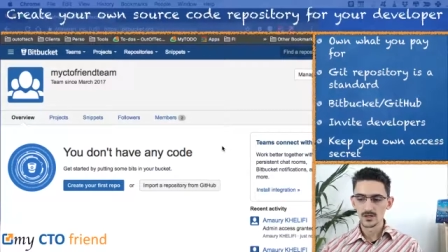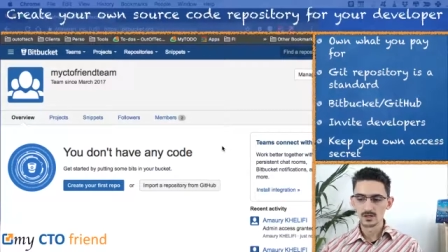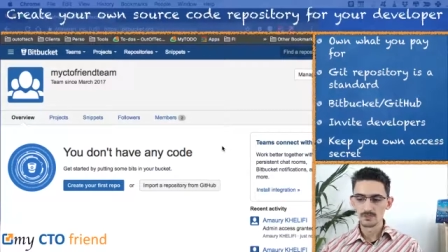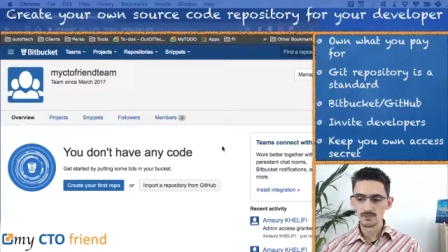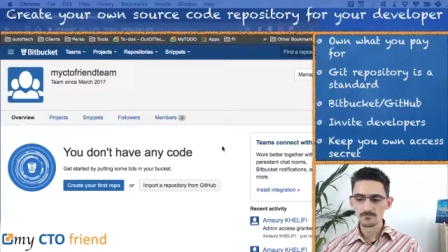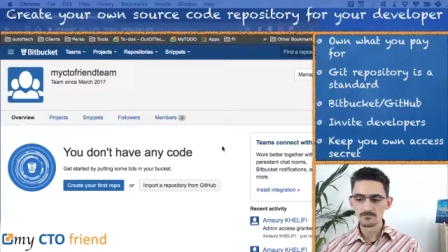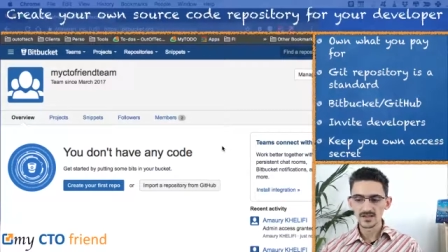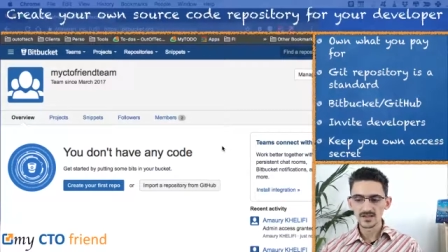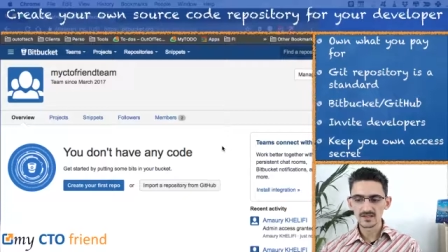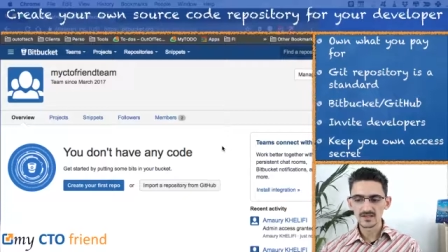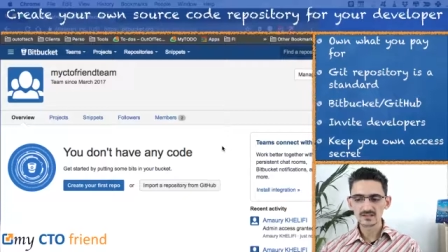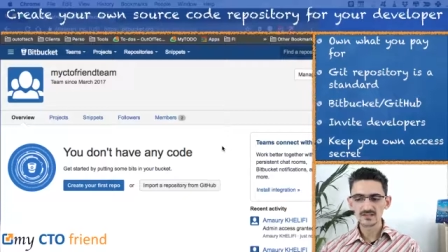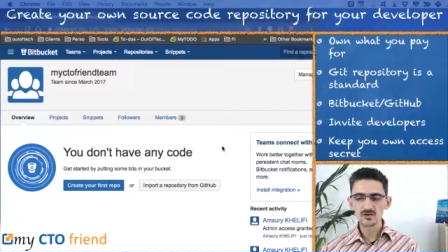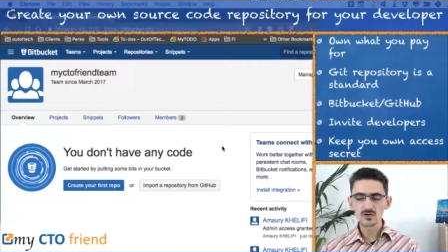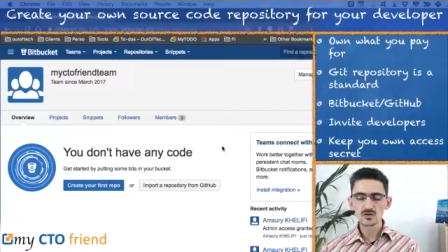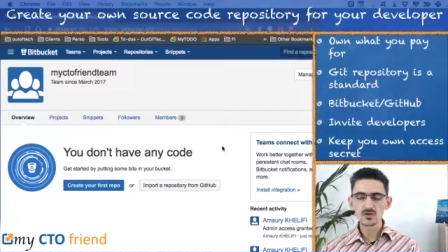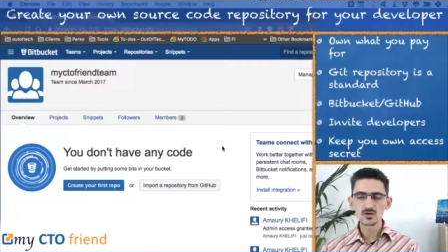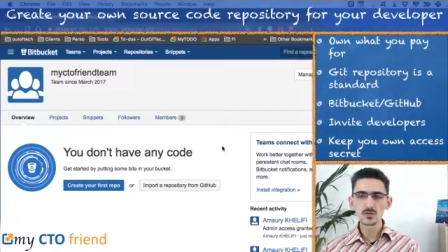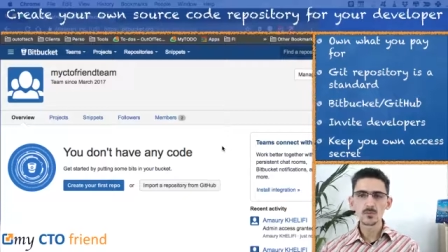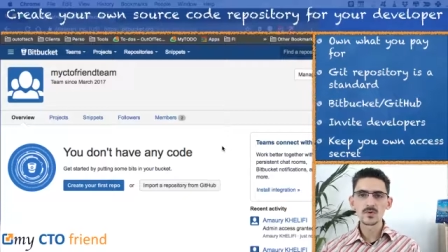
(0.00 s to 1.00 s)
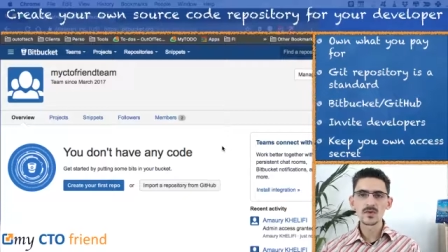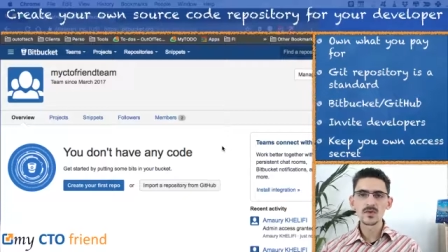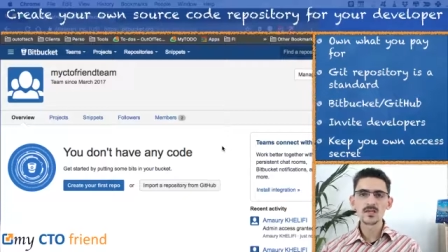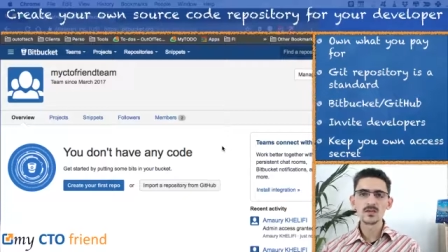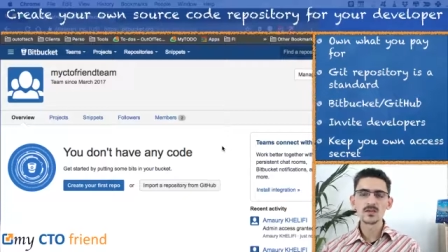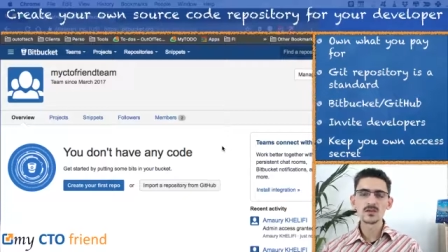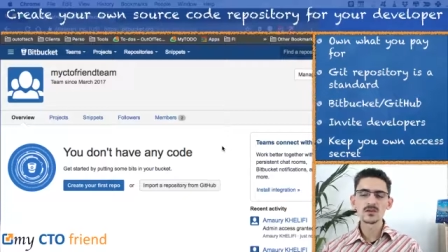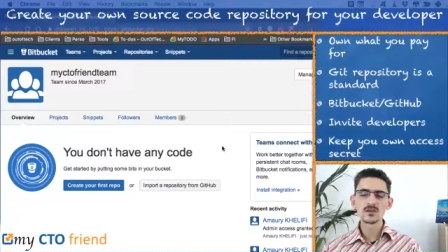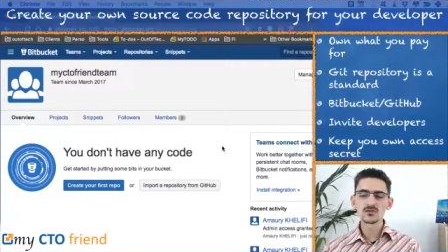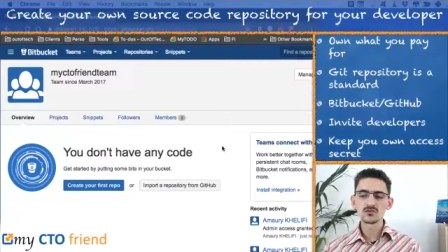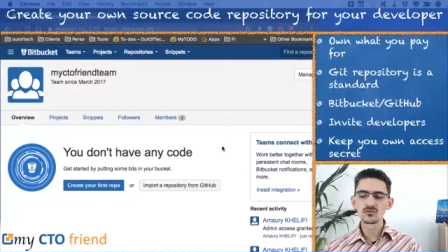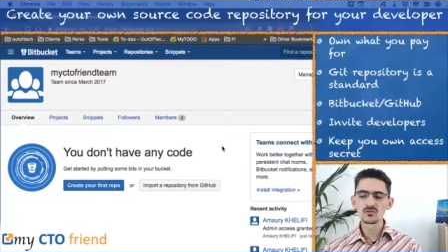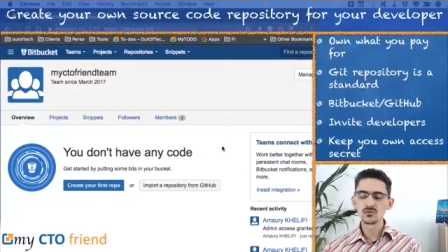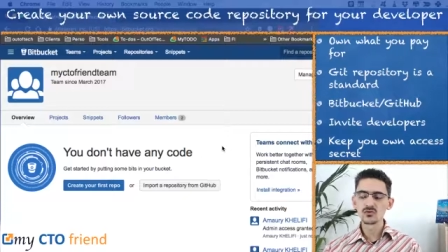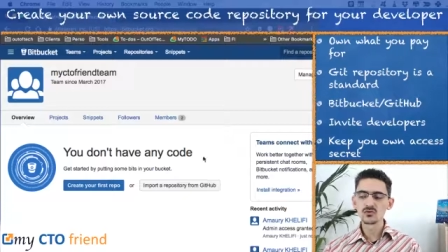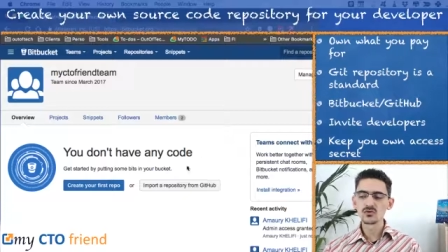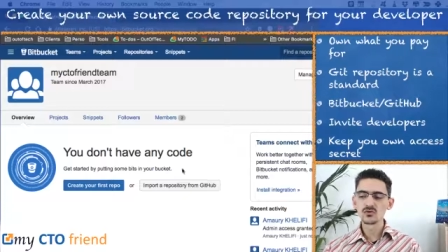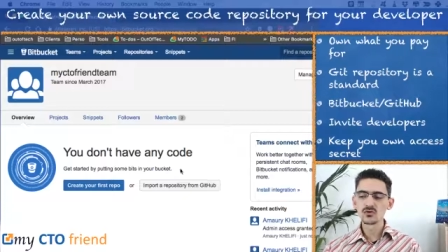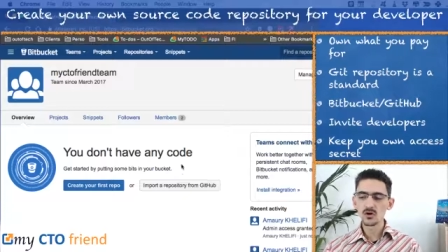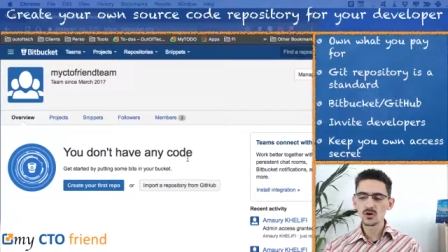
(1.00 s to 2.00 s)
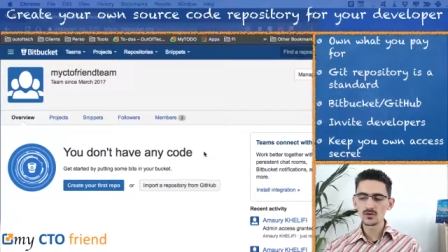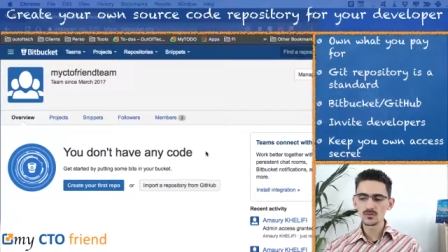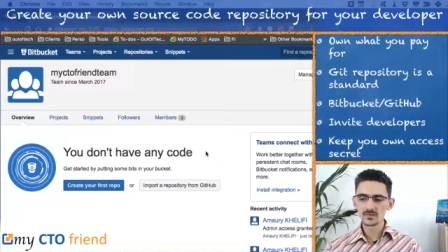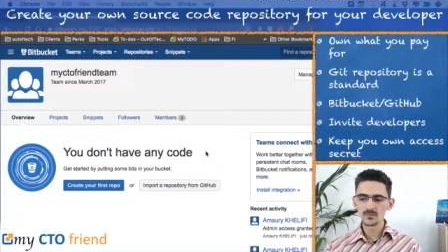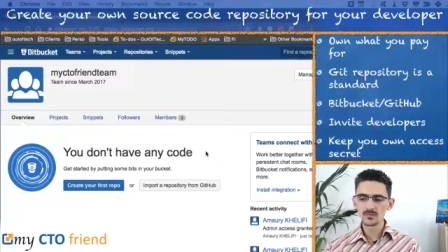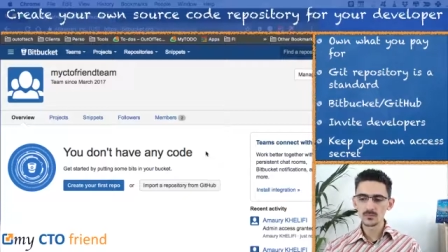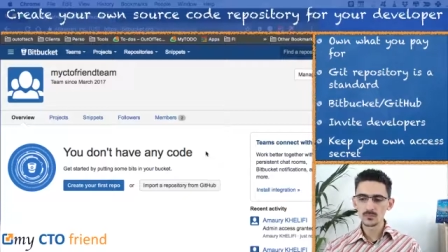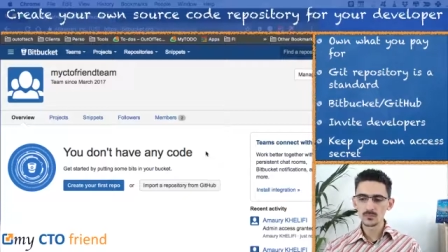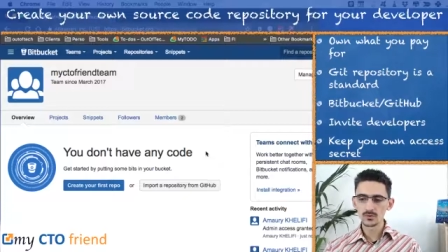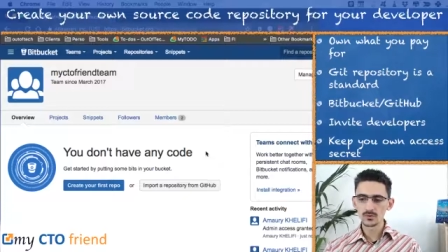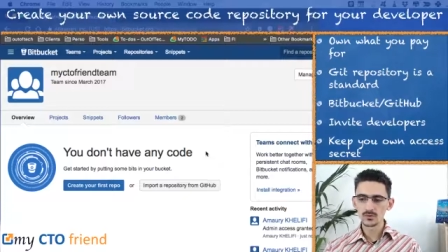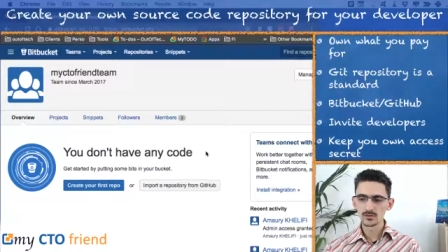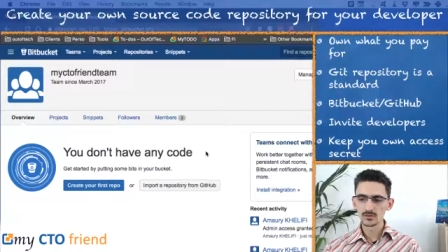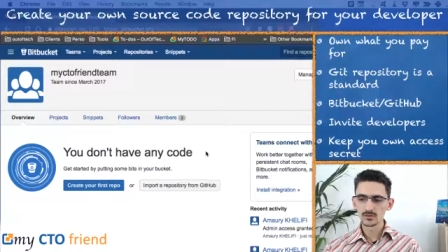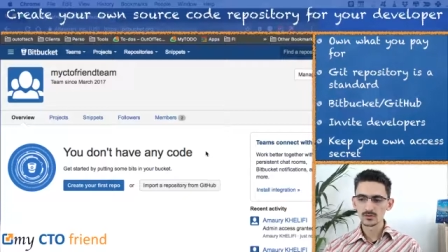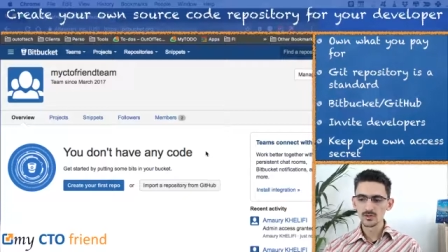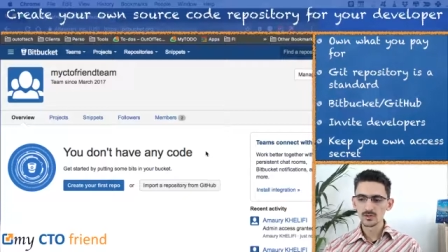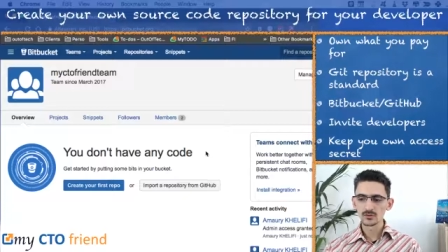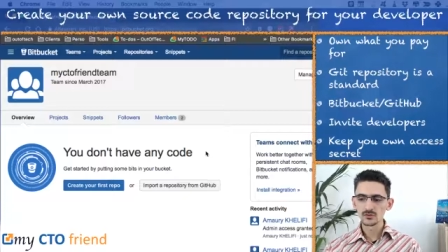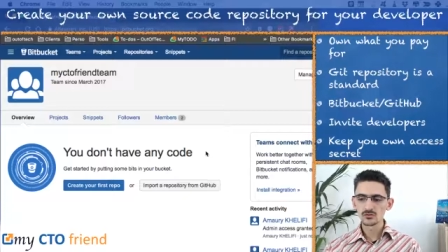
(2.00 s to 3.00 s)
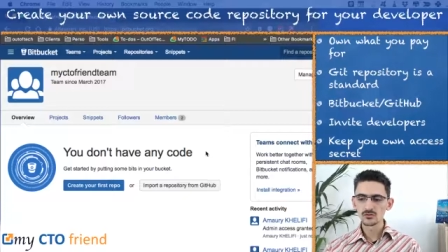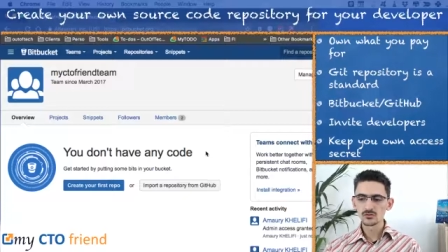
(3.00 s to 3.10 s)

Um, it's gonna be to your developer